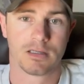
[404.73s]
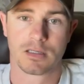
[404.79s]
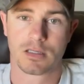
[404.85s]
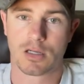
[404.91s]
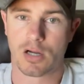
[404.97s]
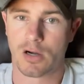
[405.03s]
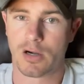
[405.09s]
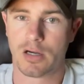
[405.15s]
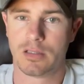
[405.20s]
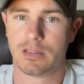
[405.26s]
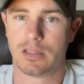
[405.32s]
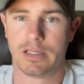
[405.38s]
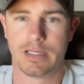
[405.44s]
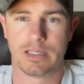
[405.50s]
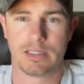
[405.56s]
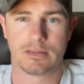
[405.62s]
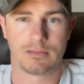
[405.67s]

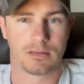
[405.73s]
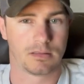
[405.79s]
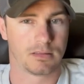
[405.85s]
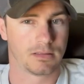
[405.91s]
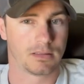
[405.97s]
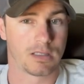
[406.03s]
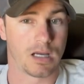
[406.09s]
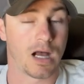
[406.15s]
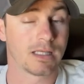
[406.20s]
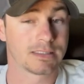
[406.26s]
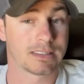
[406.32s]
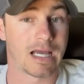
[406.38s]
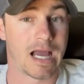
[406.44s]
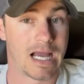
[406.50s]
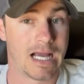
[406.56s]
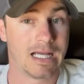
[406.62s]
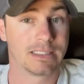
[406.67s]
currently, Casa
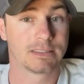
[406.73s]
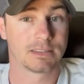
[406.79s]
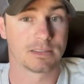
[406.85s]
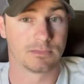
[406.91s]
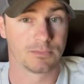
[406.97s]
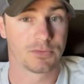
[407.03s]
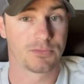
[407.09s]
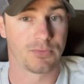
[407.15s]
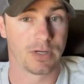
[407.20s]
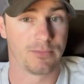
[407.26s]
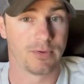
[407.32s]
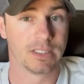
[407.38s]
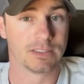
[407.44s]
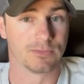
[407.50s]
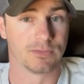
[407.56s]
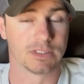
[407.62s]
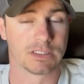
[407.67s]
has some
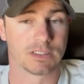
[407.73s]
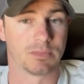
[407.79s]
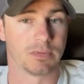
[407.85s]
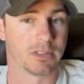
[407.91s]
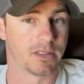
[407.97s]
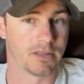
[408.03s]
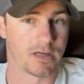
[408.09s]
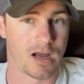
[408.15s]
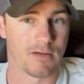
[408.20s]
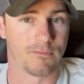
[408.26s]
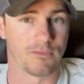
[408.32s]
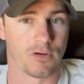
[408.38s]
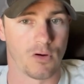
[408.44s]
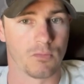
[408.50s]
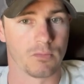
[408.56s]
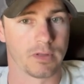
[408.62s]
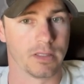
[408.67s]
three-way switches, but they're not for
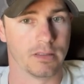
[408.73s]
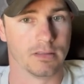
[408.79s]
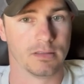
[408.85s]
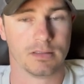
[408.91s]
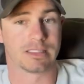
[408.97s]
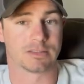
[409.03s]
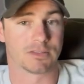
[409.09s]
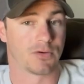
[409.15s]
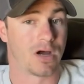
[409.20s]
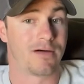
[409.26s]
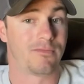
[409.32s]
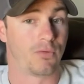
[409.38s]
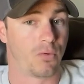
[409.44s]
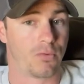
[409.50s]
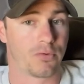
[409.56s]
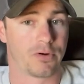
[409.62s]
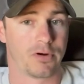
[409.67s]
HomeKit. So I've
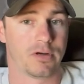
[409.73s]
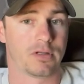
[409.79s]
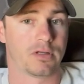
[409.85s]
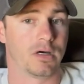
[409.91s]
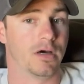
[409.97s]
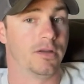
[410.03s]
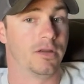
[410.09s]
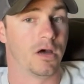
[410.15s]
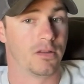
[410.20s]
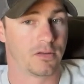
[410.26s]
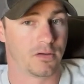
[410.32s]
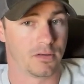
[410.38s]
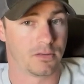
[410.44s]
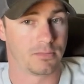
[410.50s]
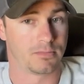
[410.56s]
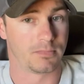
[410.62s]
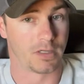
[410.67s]
ordered
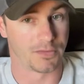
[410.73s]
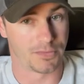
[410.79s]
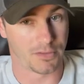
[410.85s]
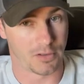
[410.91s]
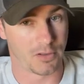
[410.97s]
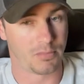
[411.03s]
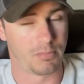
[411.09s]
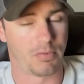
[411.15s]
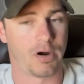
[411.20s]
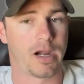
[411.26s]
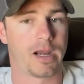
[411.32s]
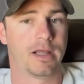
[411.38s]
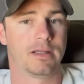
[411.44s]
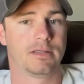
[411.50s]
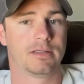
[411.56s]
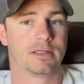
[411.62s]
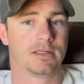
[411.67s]
a third
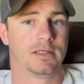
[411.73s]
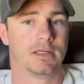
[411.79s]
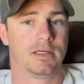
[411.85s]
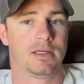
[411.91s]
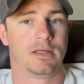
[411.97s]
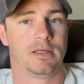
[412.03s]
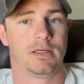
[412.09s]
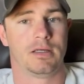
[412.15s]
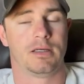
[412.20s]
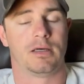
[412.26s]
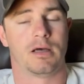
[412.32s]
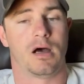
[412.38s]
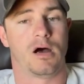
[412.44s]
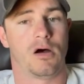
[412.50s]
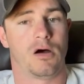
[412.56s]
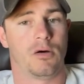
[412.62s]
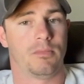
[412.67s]
brand,
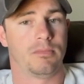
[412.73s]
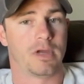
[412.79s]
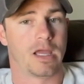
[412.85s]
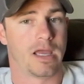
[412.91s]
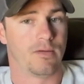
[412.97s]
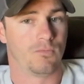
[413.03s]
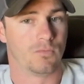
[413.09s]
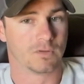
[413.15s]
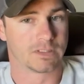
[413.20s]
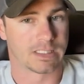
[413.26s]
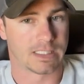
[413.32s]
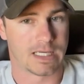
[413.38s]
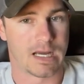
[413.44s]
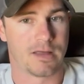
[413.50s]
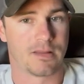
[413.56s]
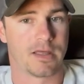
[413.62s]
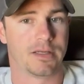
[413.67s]
and we'll see
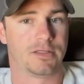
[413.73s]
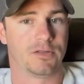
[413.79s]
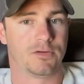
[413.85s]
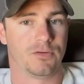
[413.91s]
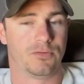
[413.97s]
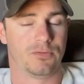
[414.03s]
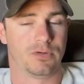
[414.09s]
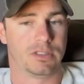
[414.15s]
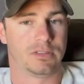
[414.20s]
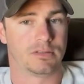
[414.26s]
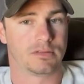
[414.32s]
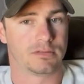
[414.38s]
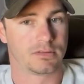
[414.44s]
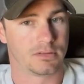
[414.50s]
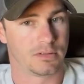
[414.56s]
how they do. And